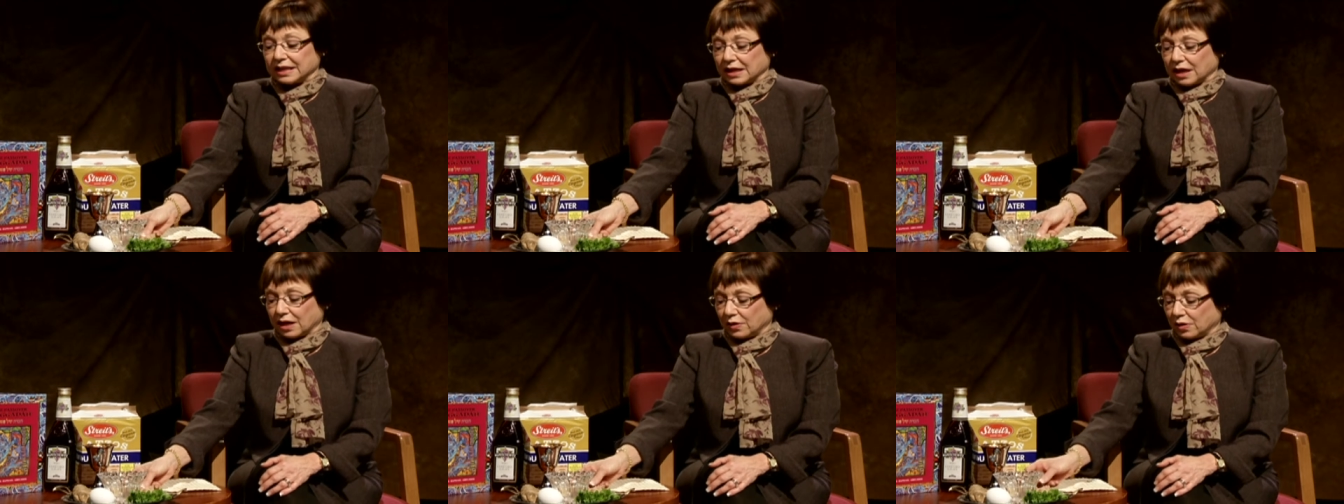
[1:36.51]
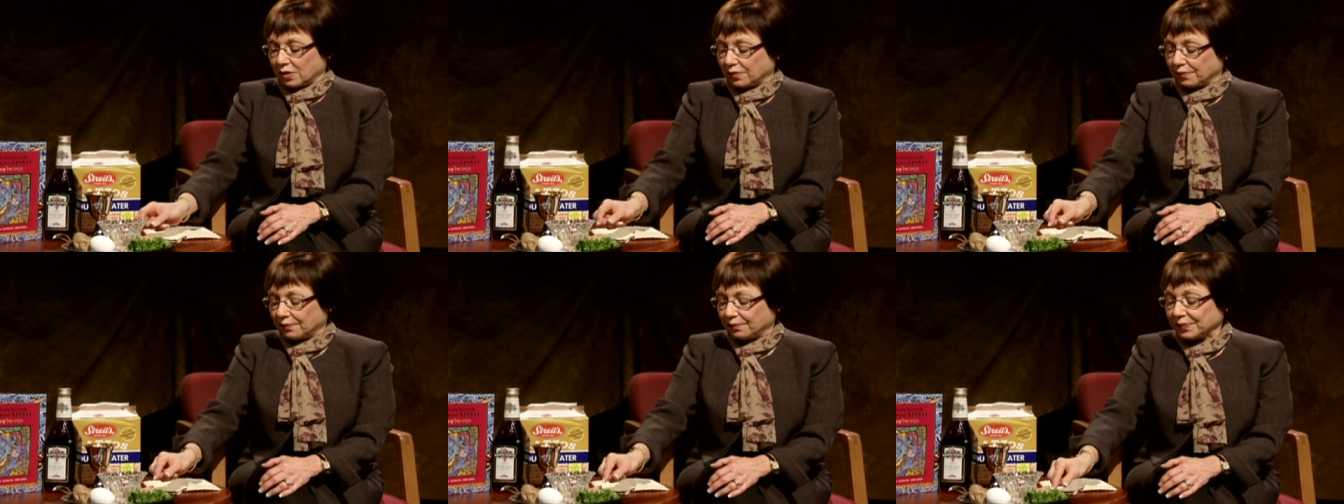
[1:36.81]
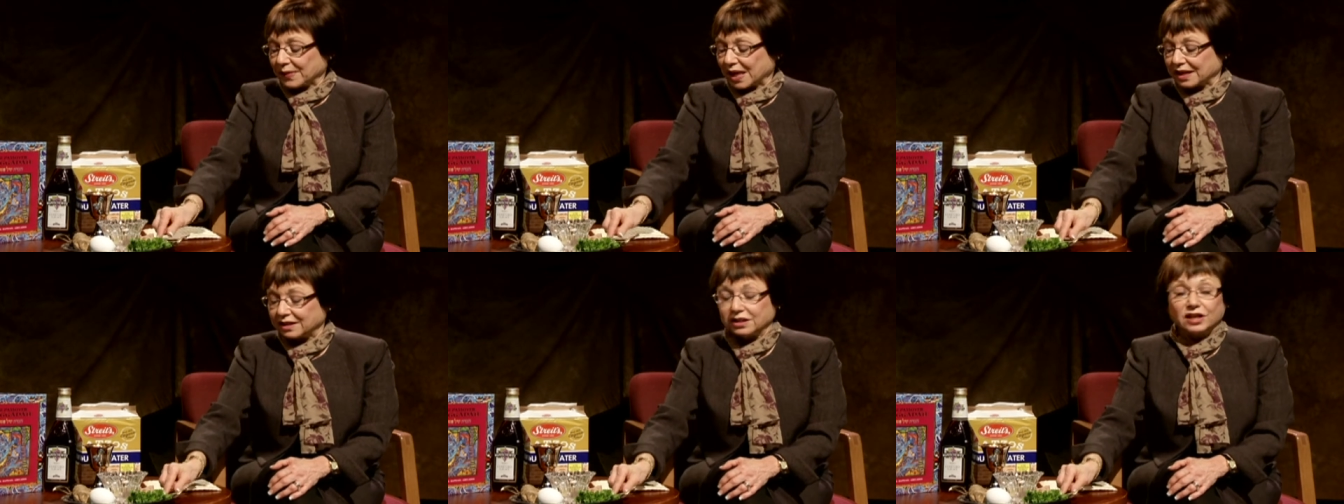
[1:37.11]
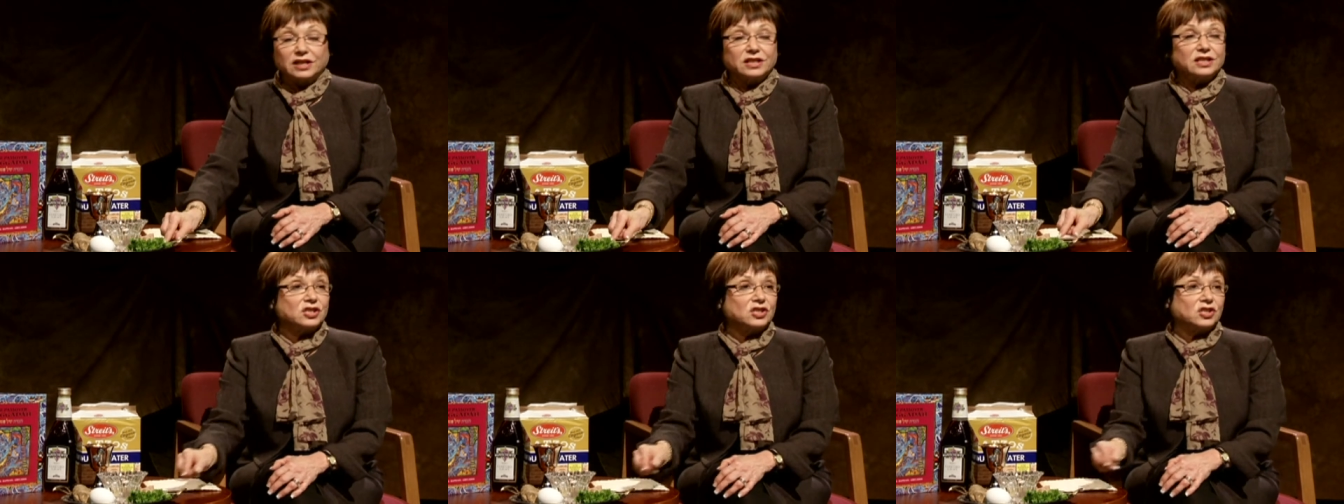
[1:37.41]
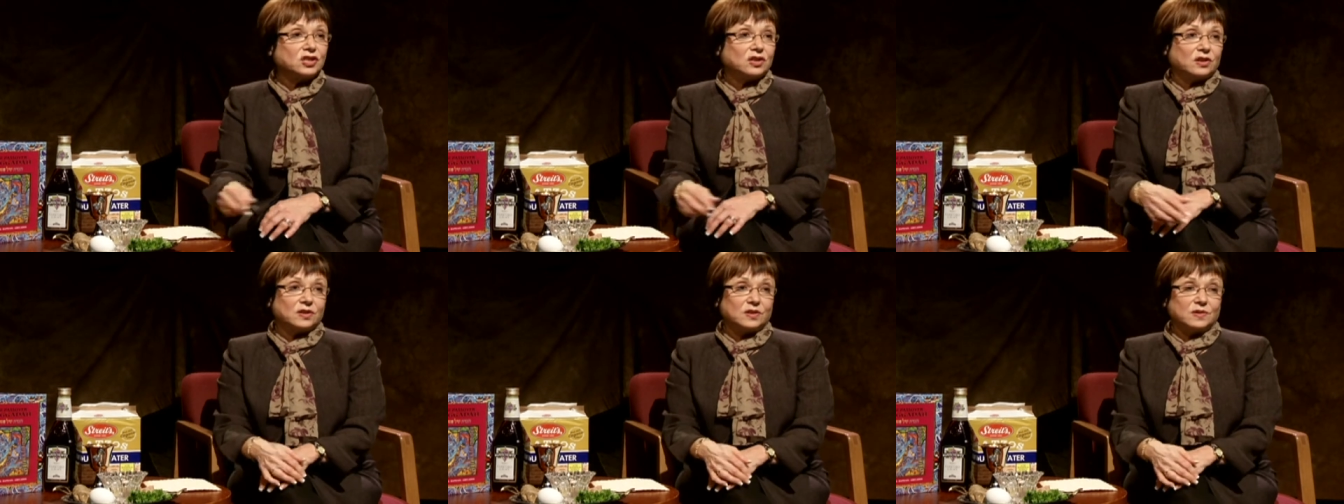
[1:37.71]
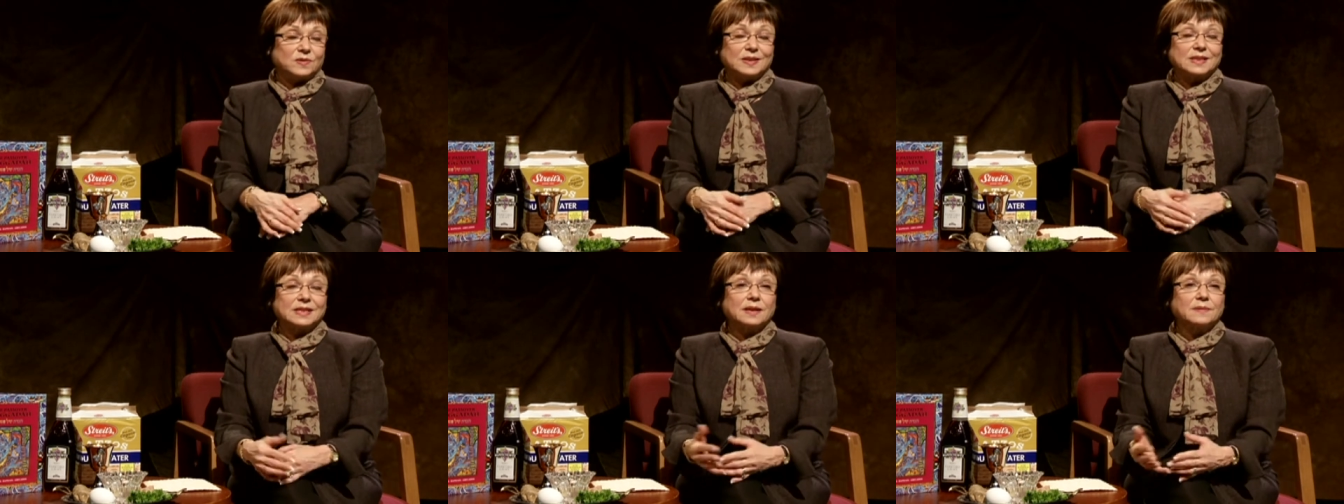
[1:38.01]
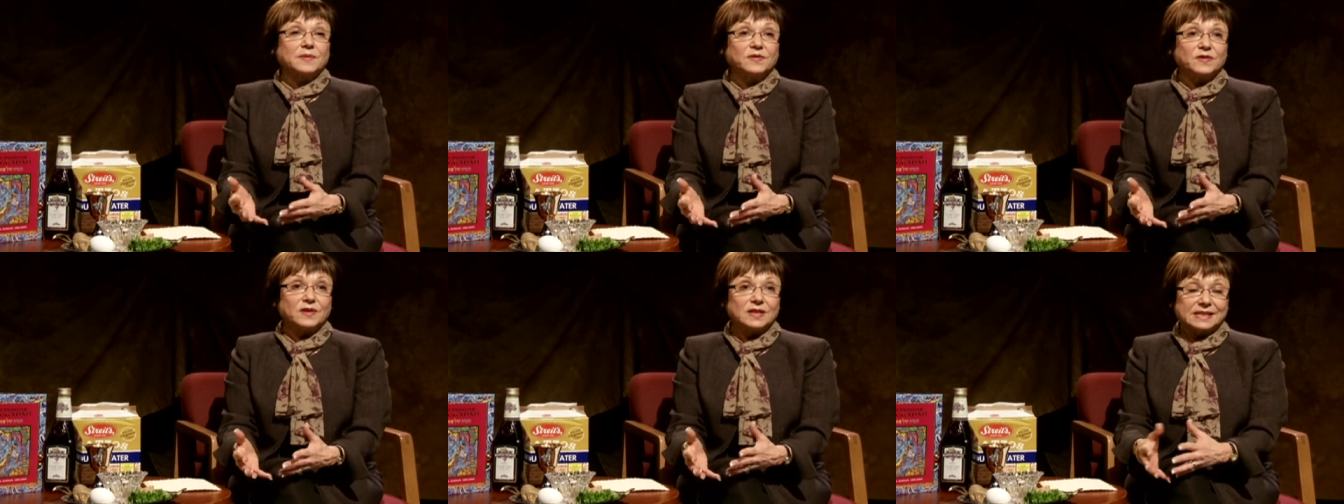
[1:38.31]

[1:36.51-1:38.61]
I'd like to show you some of the